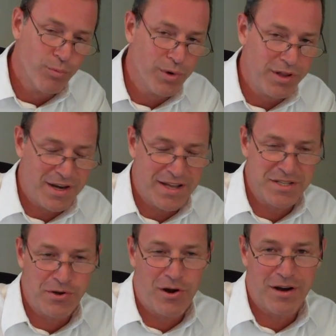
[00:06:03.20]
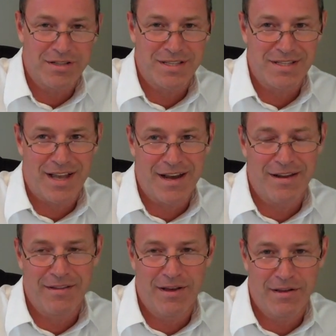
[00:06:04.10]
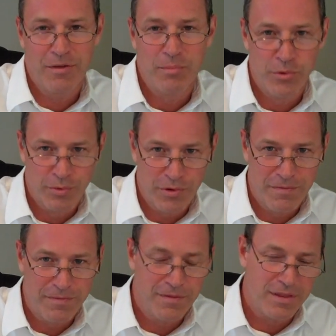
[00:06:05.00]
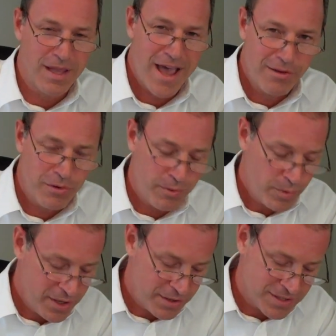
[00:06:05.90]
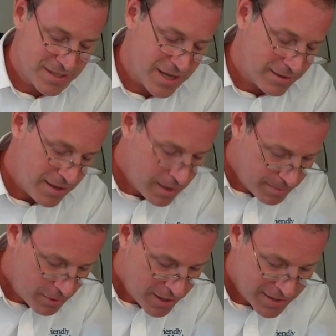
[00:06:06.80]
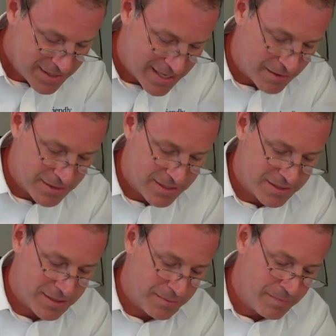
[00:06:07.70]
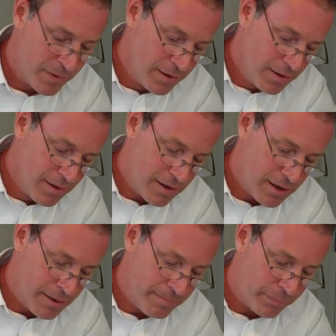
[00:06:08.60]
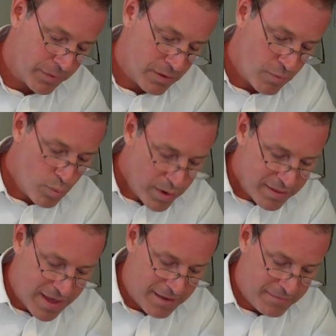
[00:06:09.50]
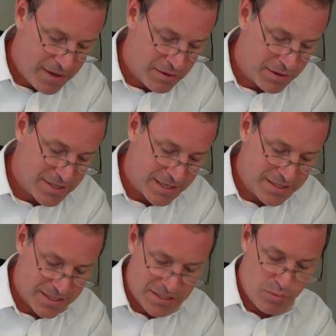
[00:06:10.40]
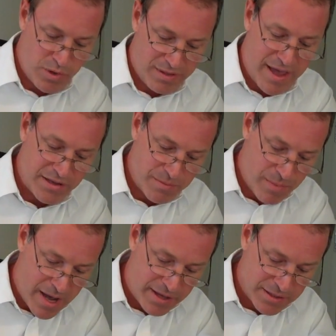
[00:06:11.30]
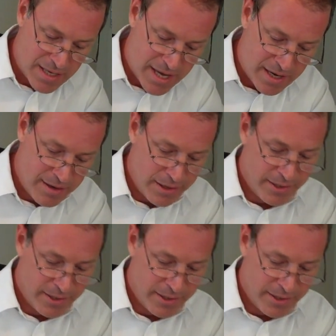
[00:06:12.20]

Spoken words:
Really nice car because it's got the moonroof, the alloy wheels, it's got the upgraded sound system. With that vehicle, it's got 61,000 miles on it.